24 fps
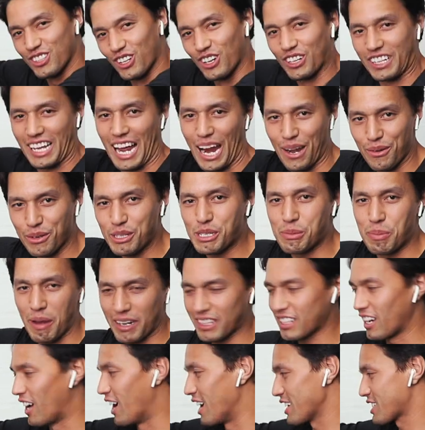Look, I
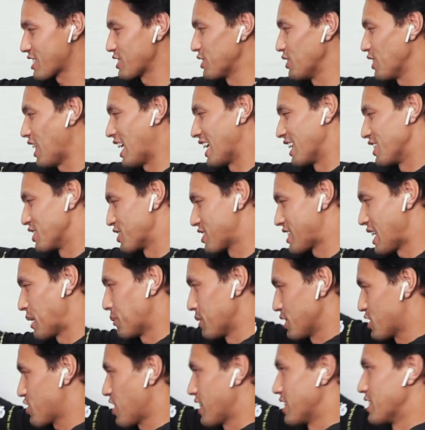respect the hustle. I understand
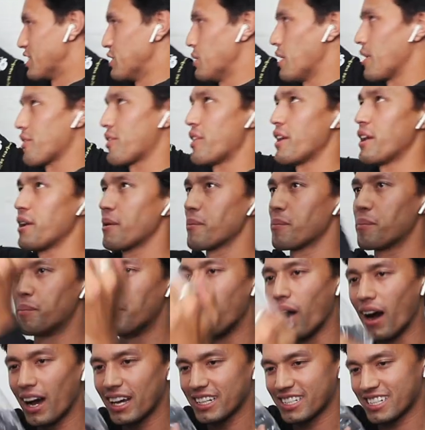what he's trying to do out there,
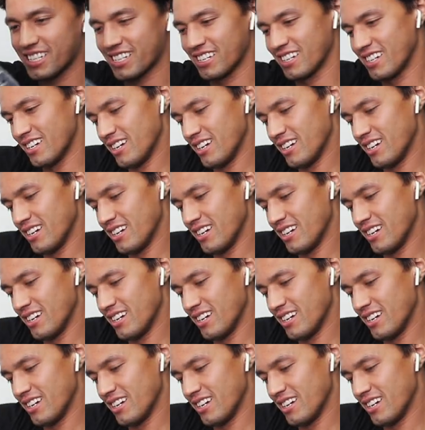but